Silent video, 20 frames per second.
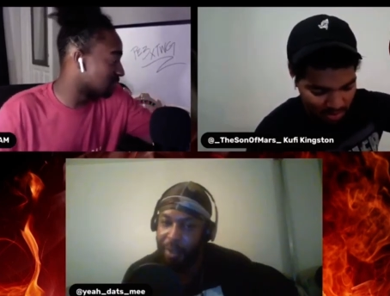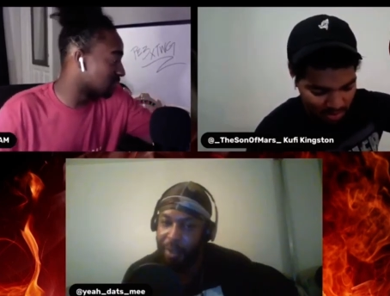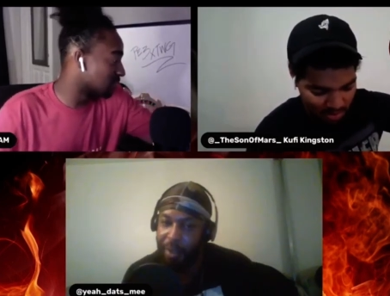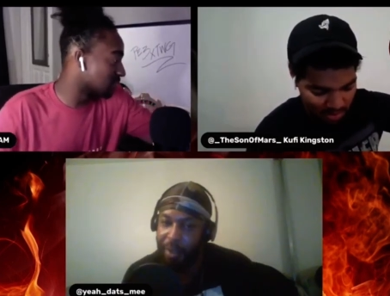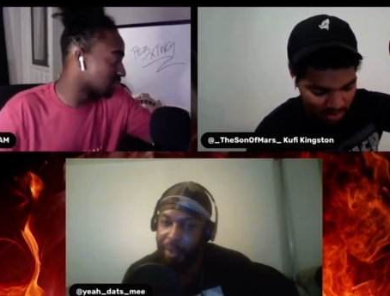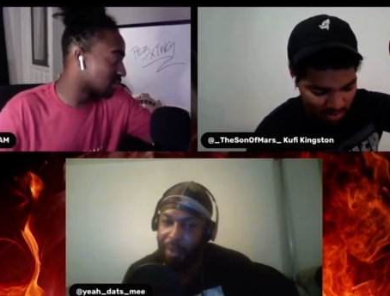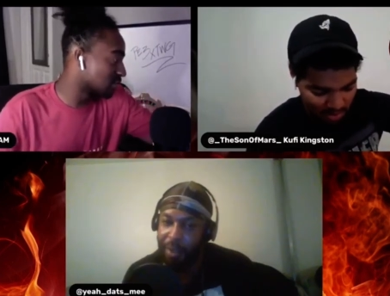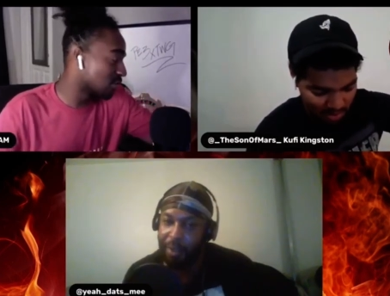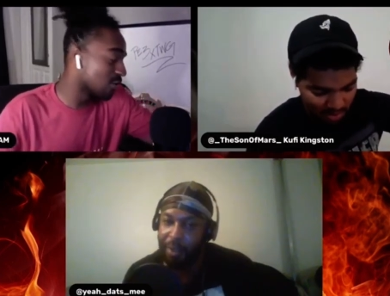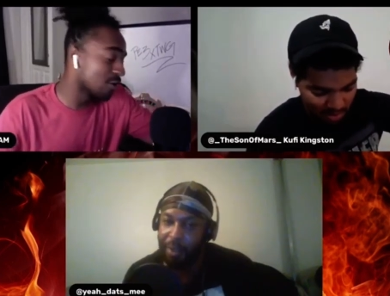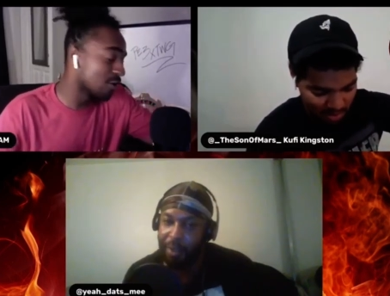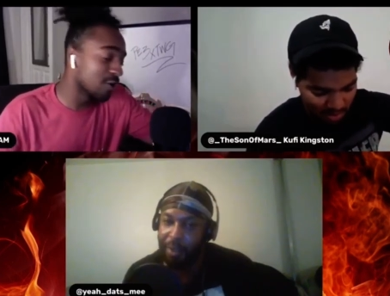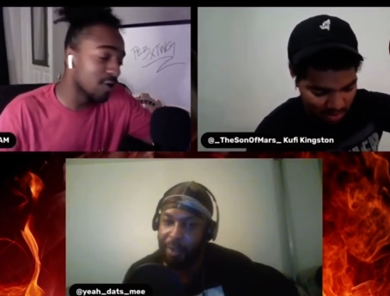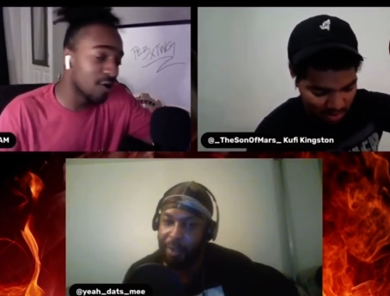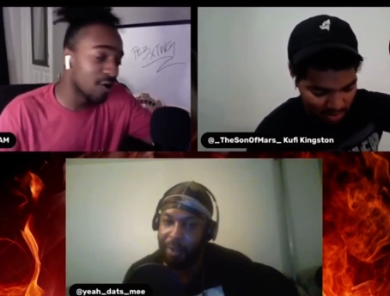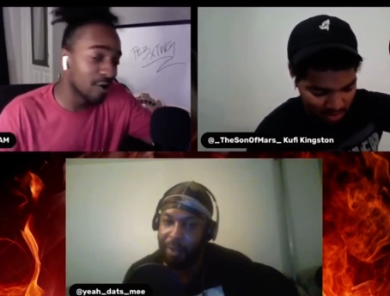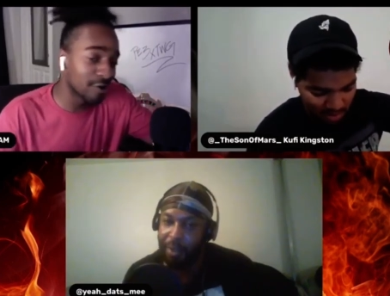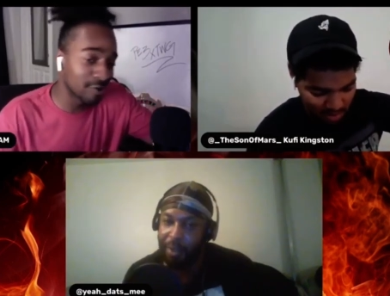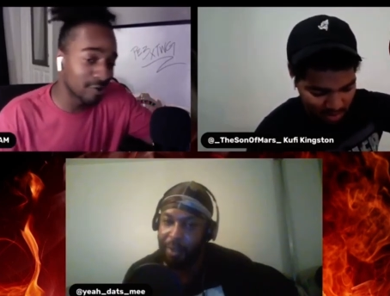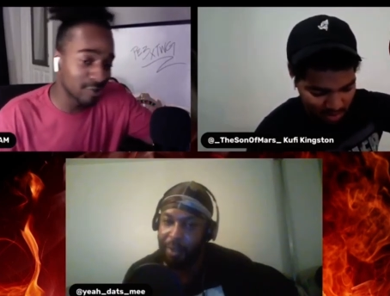Speaker 1: and what's going
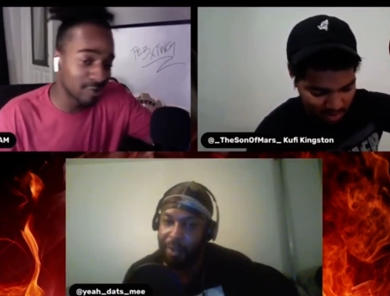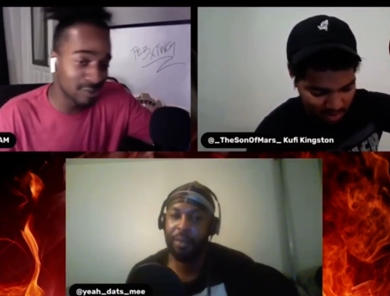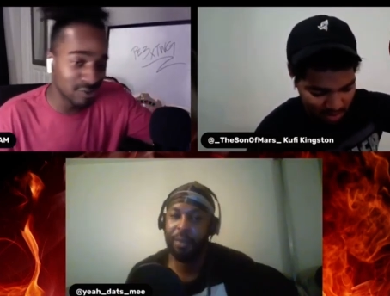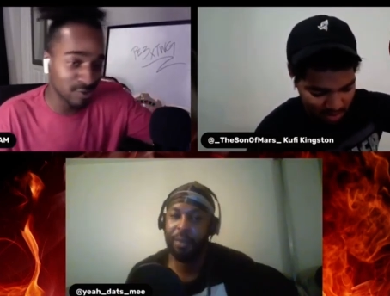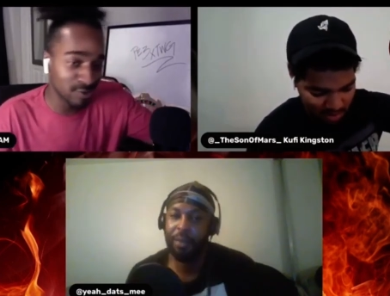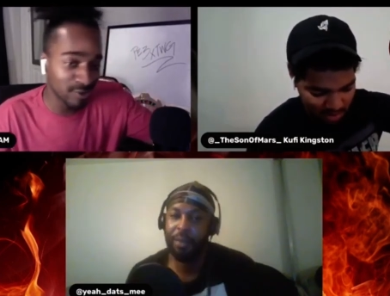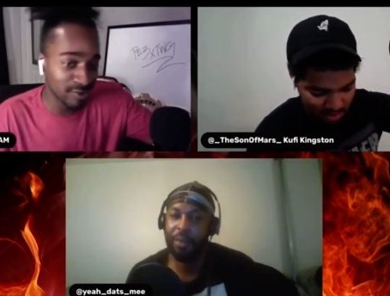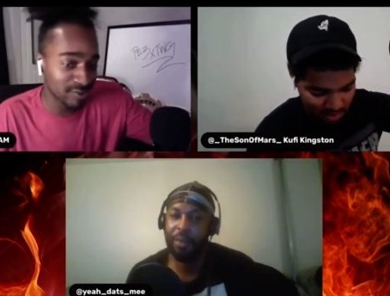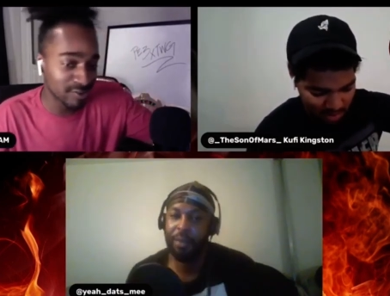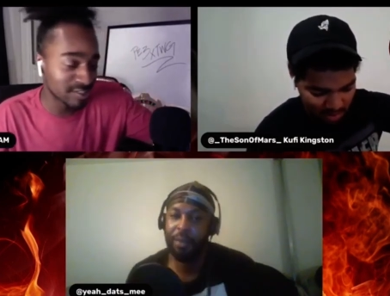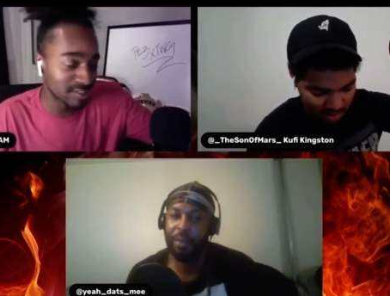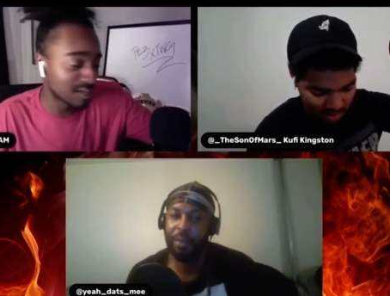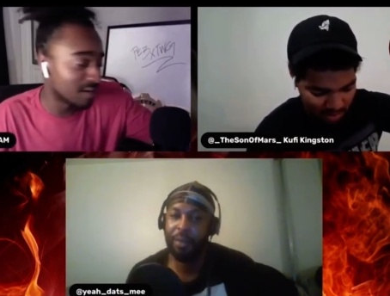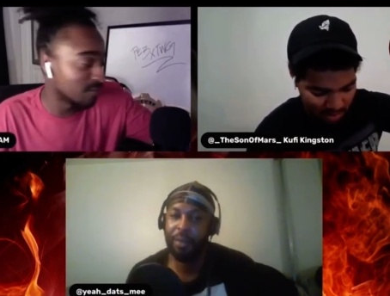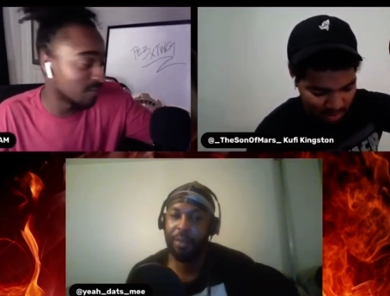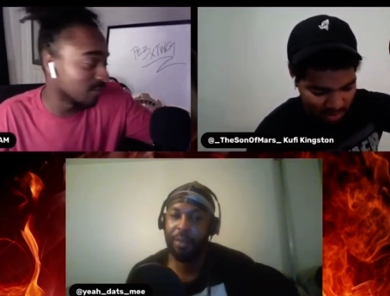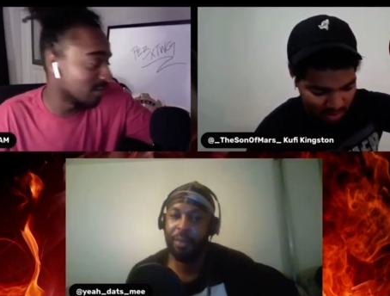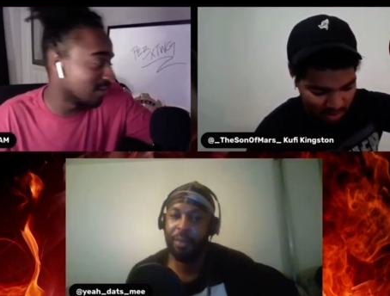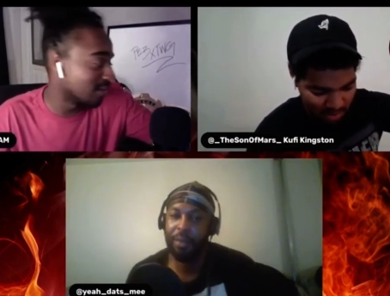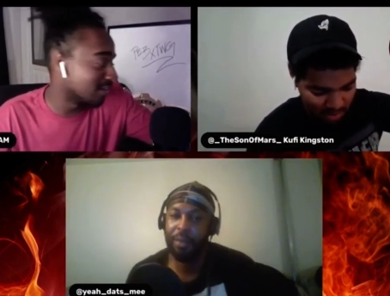on on the Twitter
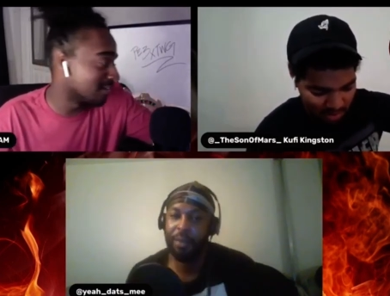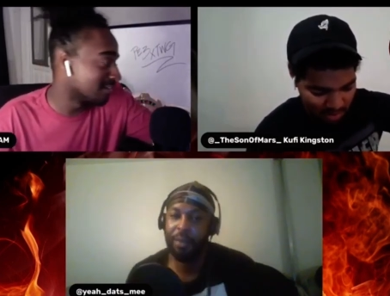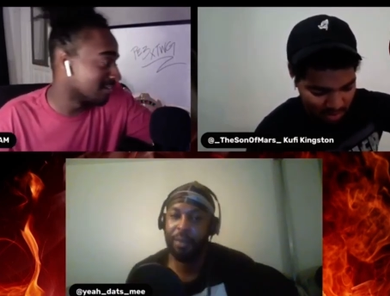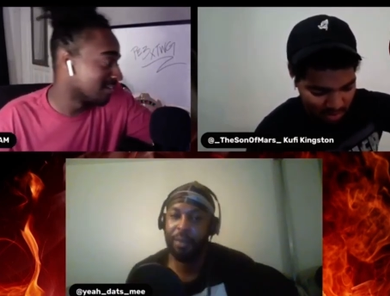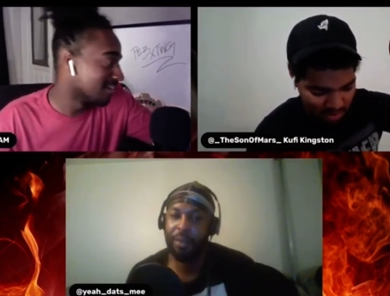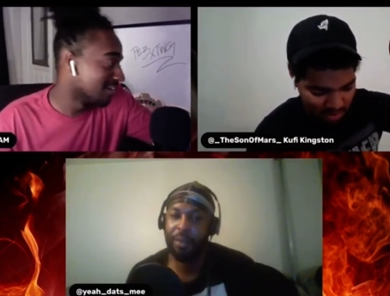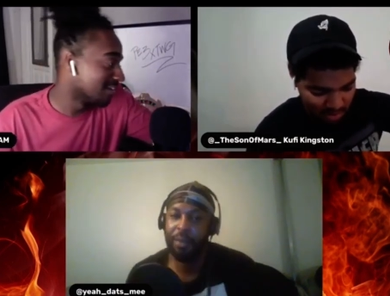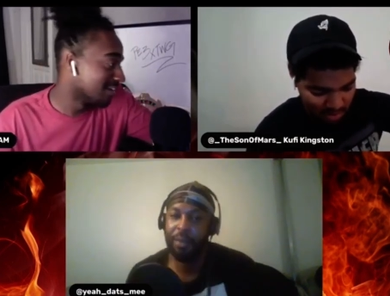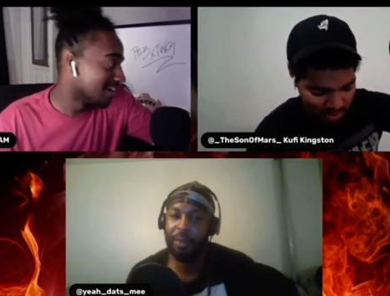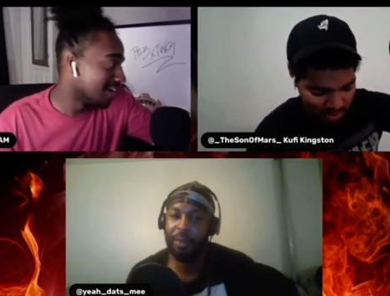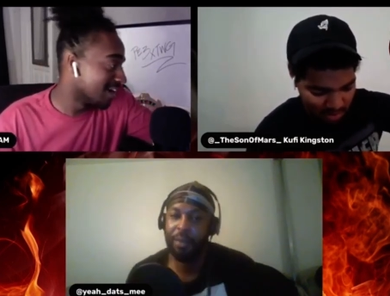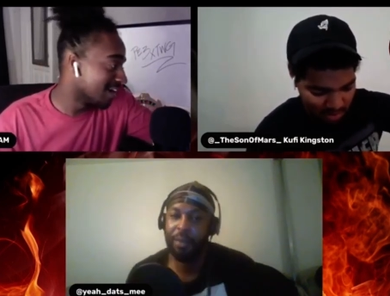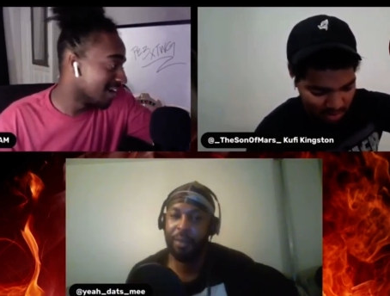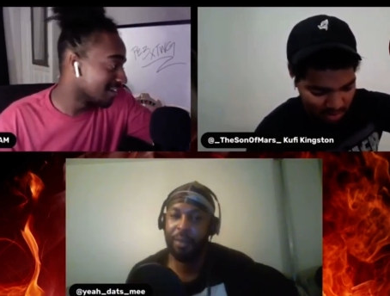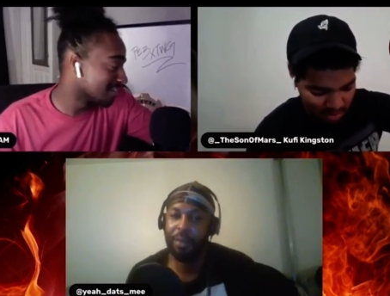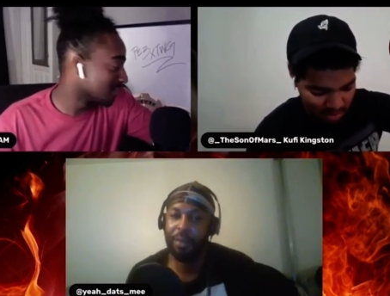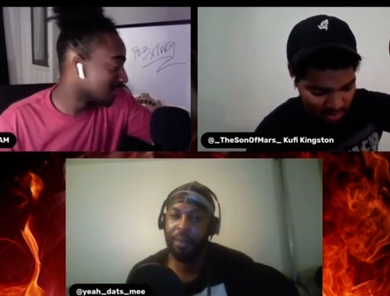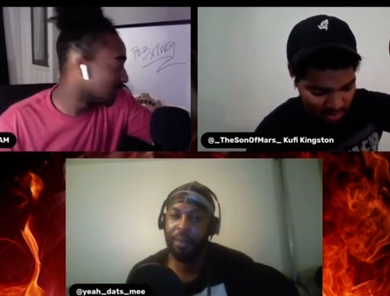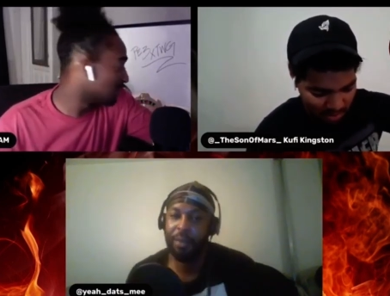timeline at the